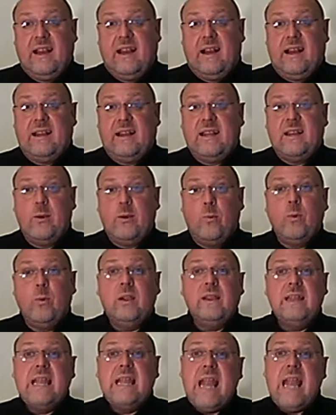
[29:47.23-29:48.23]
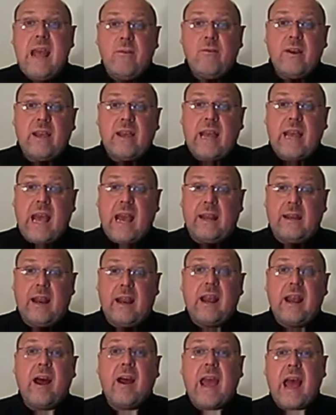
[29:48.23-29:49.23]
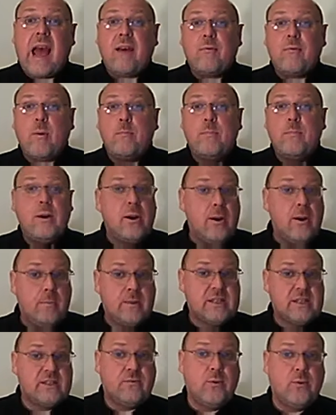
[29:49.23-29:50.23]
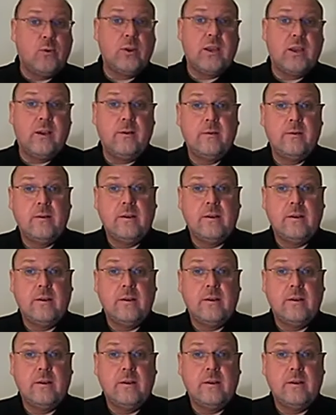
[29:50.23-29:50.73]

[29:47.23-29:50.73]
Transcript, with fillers: And you will live again. And I have a purpose for you.